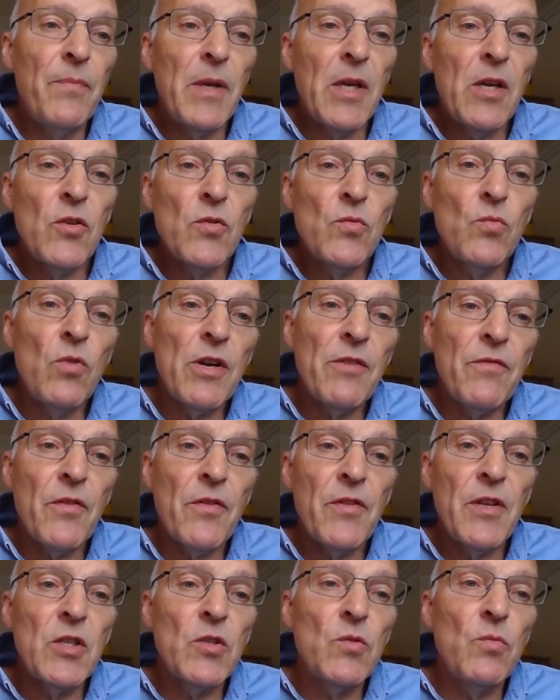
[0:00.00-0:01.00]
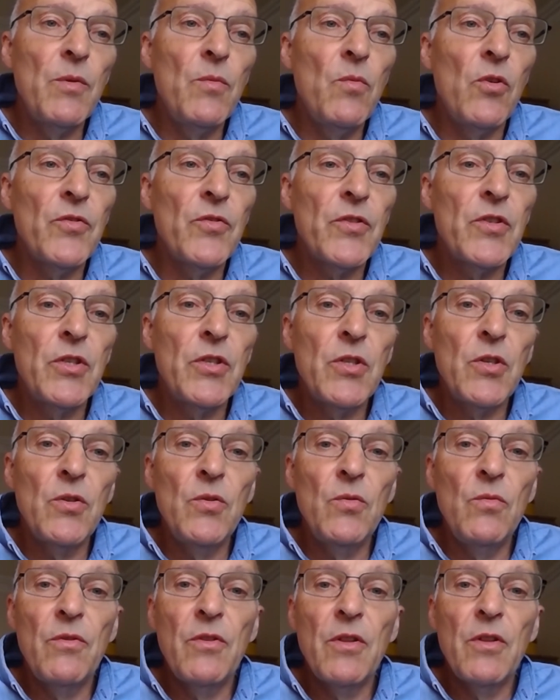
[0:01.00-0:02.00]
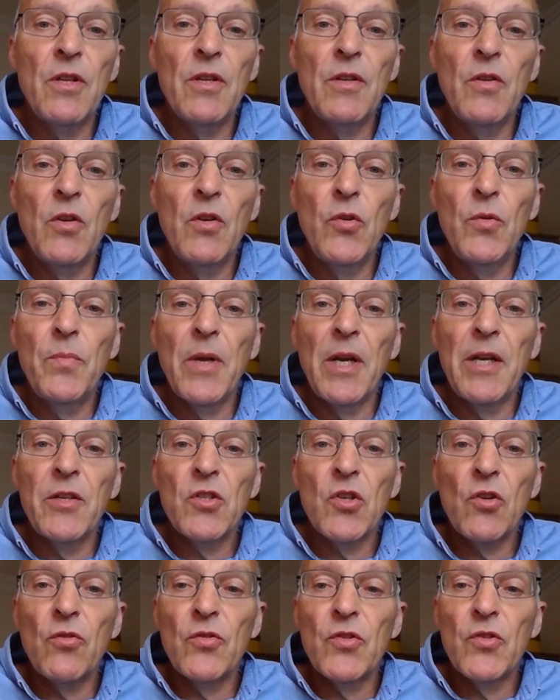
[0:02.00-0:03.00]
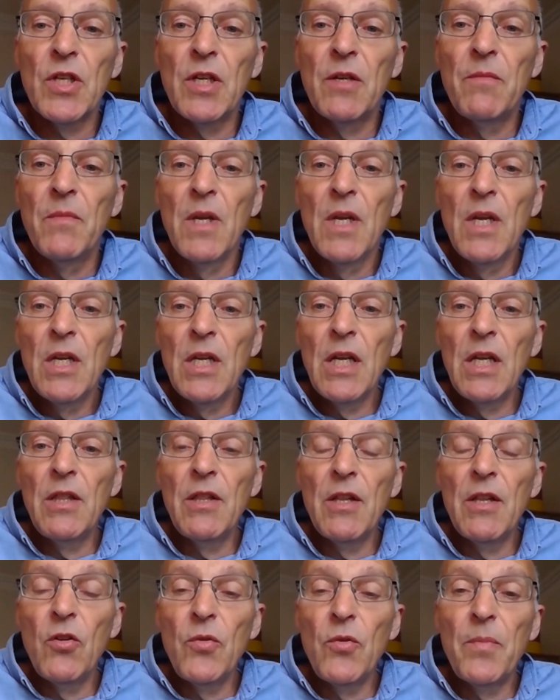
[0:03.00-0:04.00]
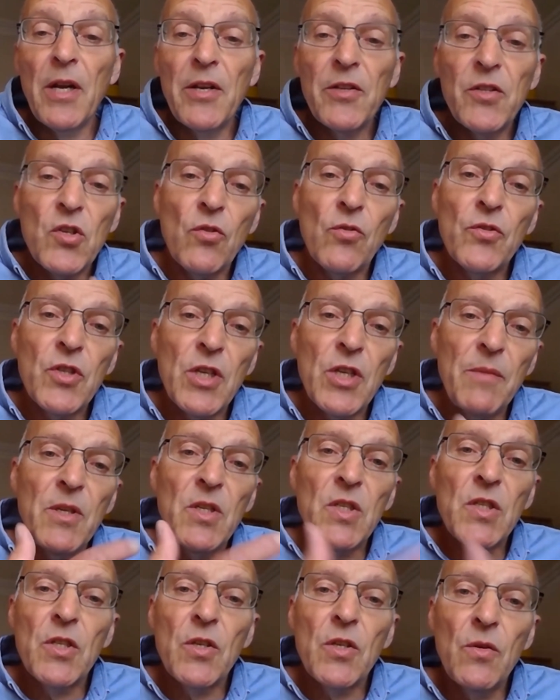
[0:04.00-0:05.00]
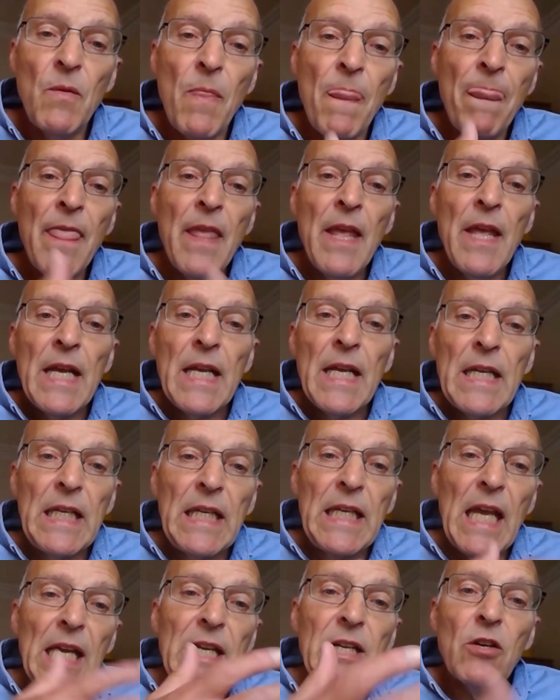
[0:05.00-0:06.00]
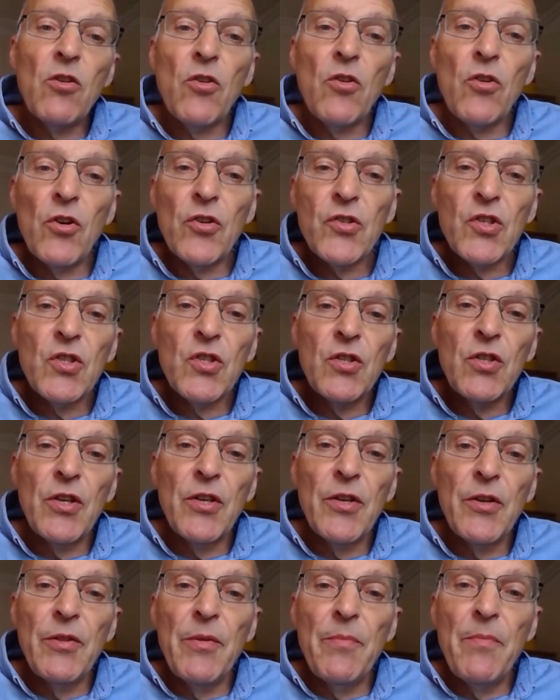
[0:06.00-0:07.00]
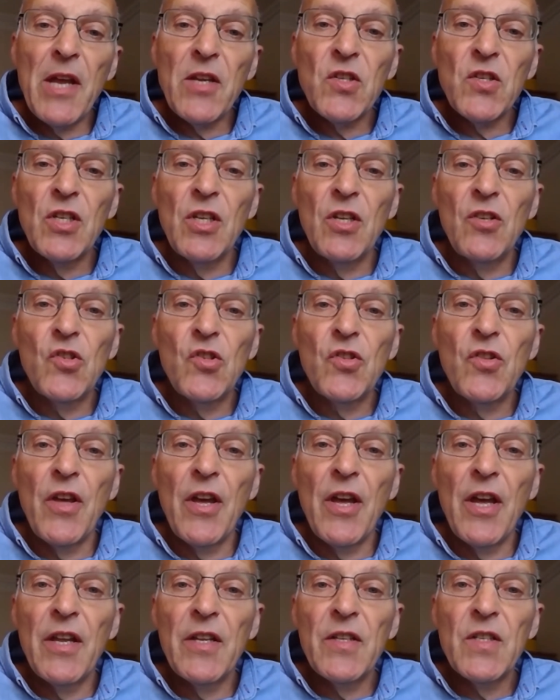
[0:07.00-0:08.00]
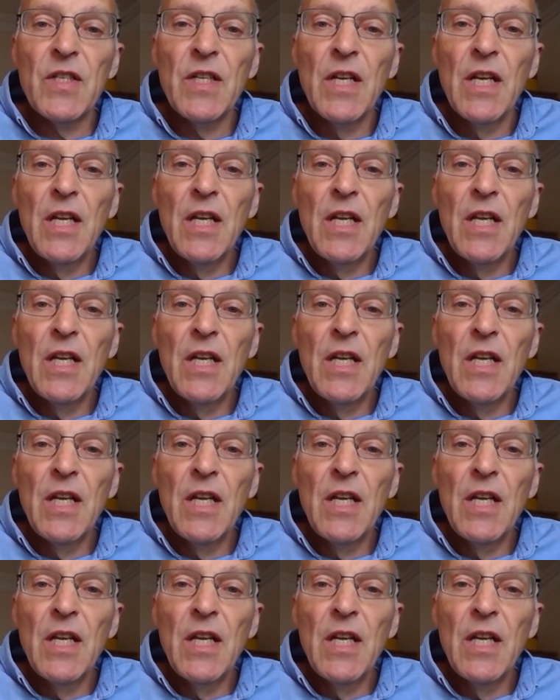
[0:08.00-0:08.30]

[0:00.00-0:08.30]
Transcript: Because one of the things we want to do, the Loop editorial team, is to get across the message that